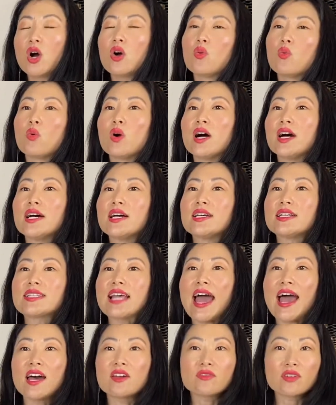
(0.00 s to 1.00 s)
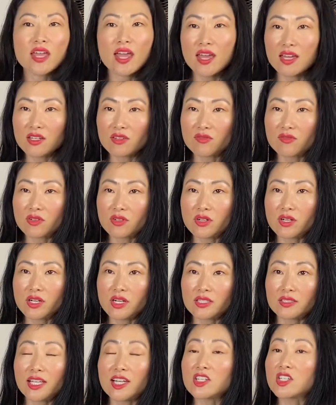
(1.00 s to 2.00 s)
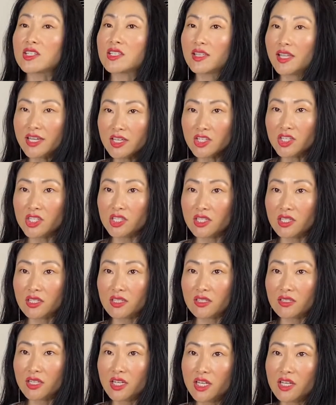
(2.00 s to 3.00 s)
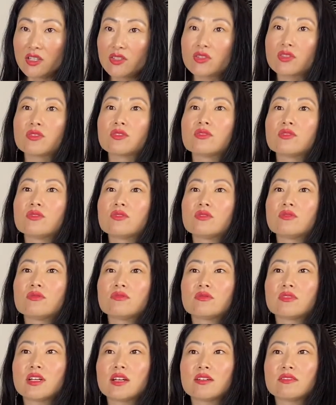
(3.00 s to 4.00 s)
was advocating for legislation to